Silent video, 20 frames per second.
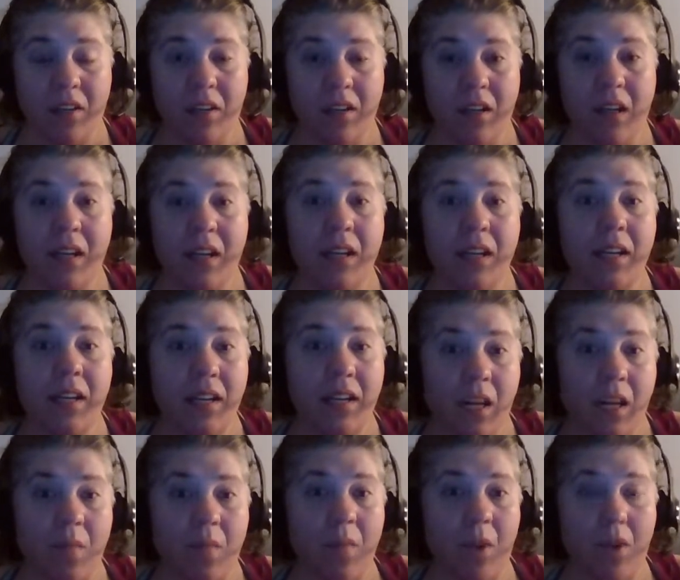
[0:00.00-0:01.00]
in a
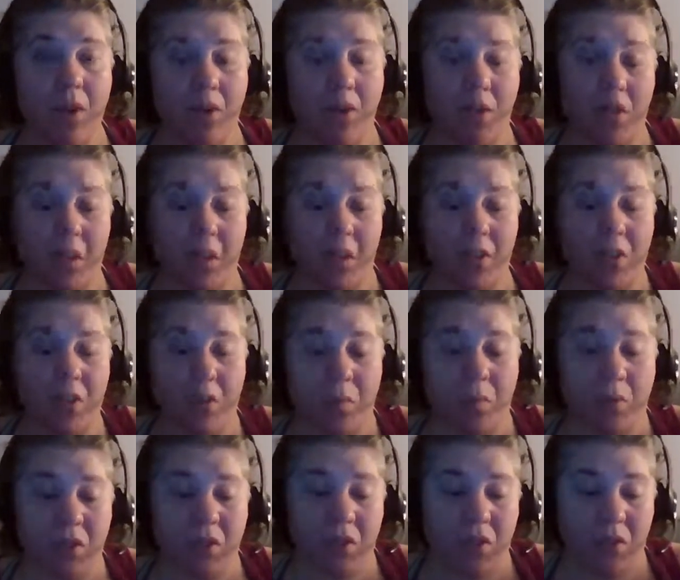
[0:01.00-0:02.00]
name other than your
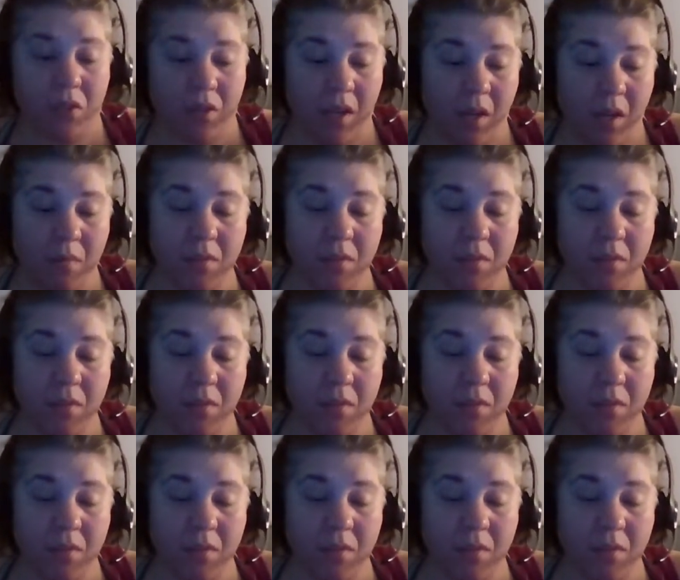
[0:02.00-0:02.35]
personal name.